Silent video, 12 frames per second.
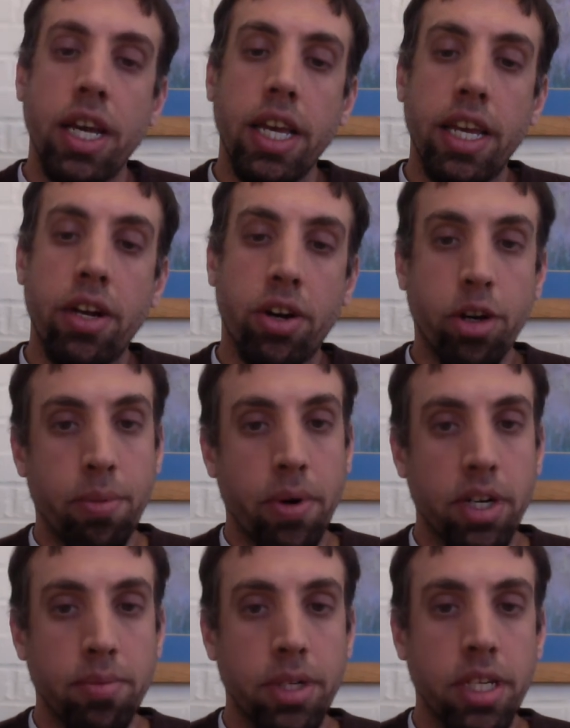in our
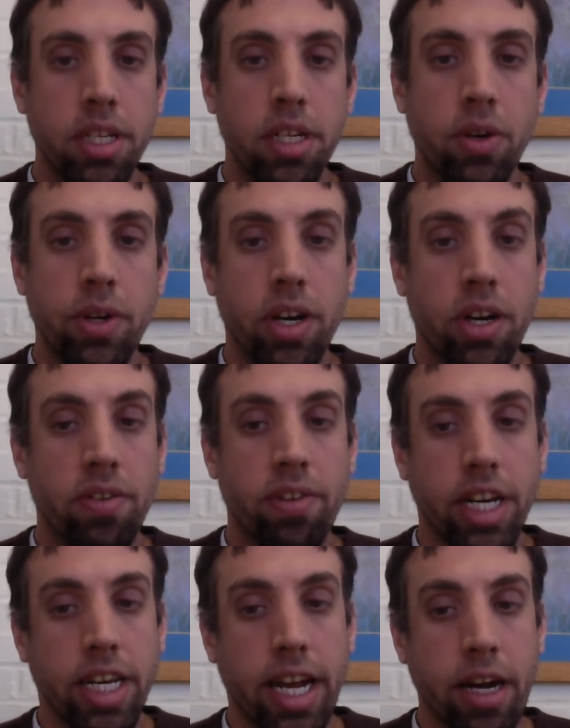department going on
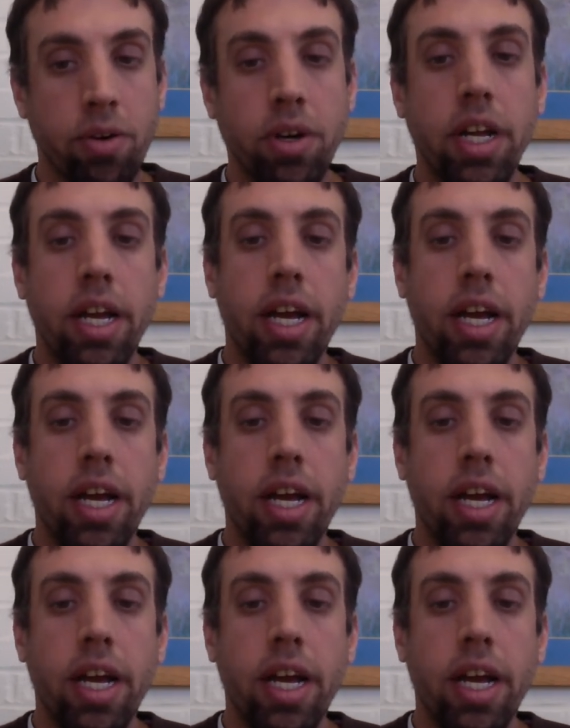right now.